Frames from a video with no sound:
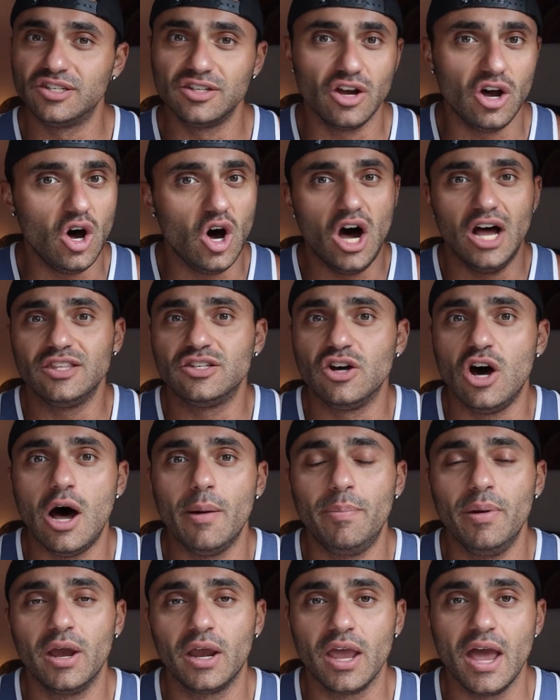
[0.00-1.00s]
is a hot
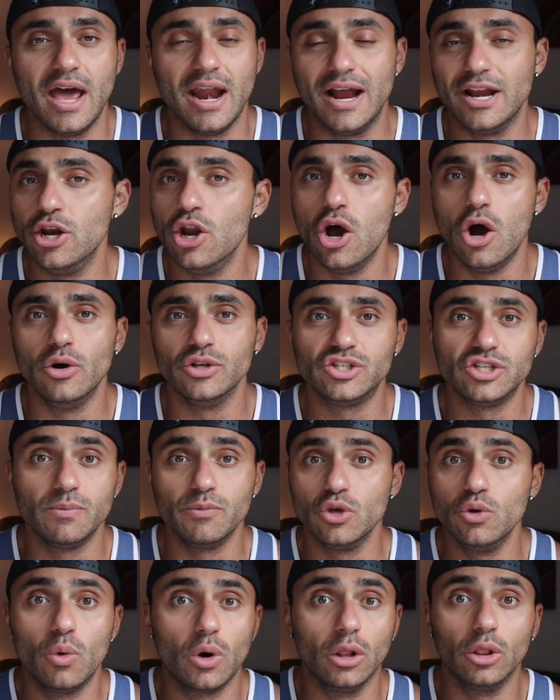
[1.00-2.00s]
topic and I know it's
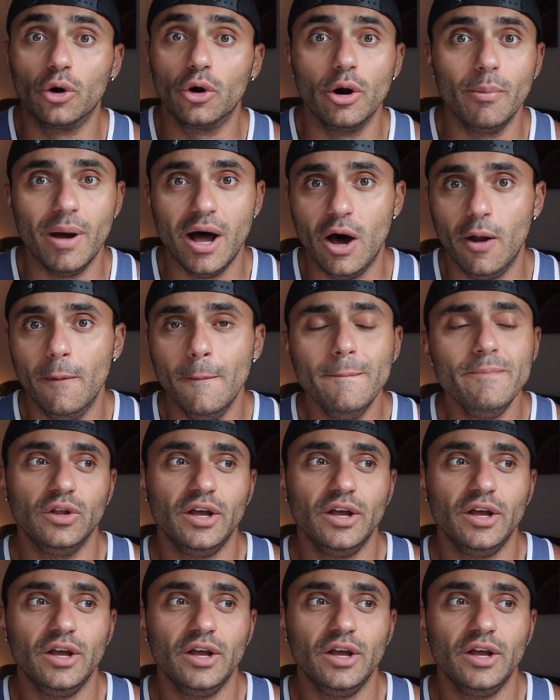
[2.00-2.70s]
something you wanna learn about.